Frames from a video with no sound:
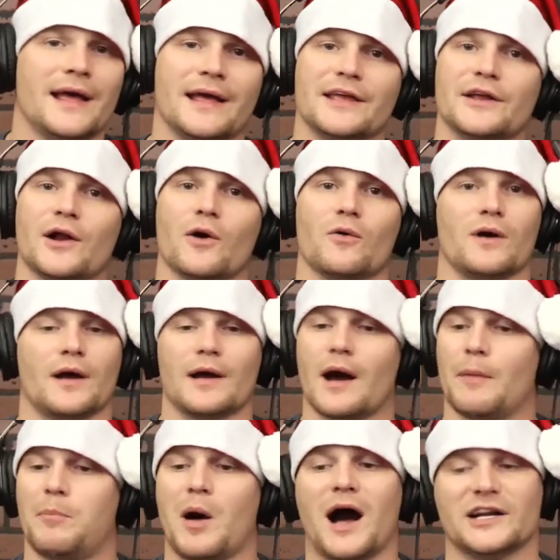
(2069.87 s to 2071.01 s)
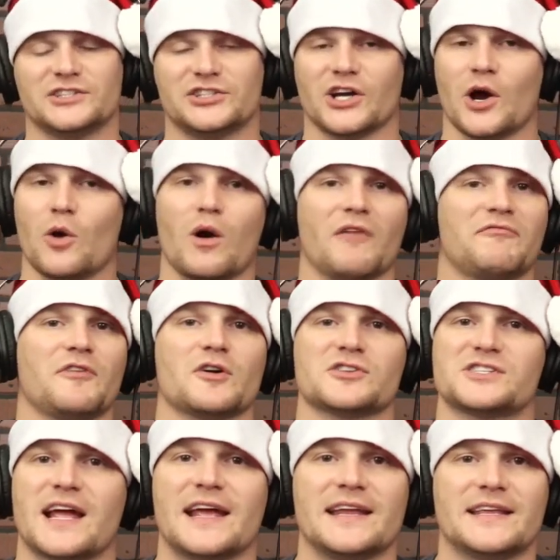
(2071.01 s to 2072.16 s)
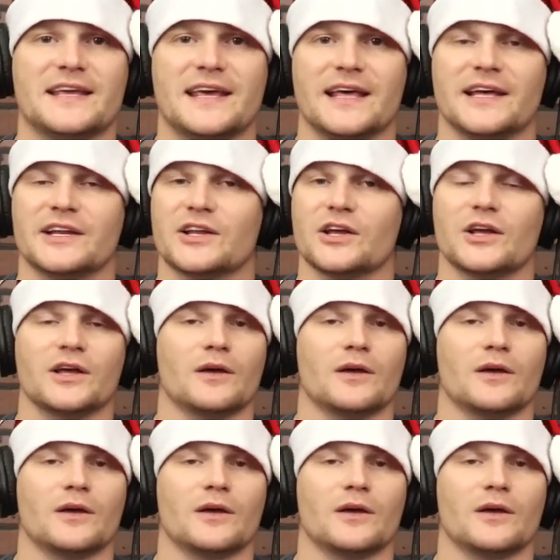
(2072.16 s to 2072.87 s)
you know, a poncho, a first aid kit,